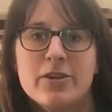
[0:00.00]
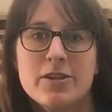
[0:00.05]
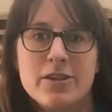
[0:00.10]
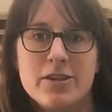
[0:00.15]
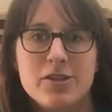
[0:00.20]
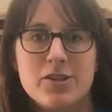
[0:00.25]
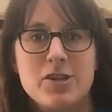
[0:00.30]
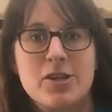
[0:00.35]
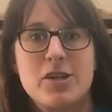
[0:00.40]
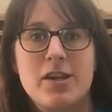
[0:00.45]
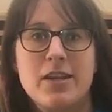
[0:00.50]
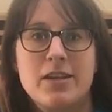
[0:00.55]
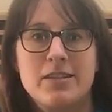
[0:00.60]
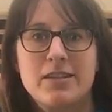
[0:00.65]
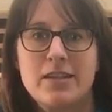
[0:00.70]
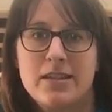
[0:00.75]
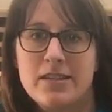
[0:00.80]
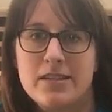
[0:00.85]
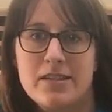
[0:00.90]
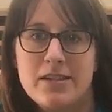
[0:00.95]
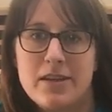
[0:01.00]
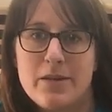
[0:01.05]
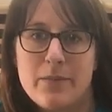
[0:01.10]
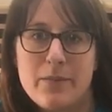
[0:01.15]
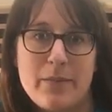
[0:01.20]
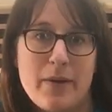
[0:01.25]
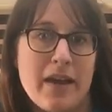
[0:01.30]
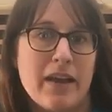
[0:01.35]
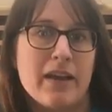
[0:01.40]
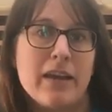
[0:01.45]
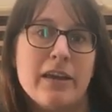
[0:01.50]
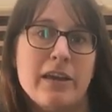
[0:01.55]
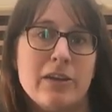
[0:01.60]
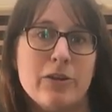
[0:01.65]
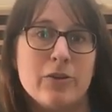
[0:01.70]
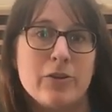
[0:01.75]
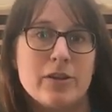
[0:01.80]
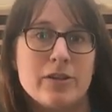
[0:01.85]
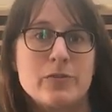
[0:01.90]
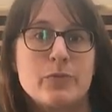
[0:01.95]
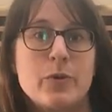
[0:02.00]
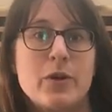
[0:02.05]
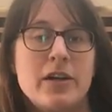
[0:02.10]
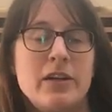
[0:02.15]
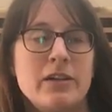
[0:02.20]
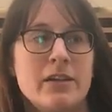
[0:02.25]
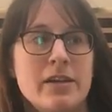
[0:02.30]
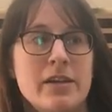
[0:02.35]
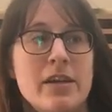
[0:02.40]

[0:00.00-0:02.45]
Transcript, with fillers: conditioning system back here as well.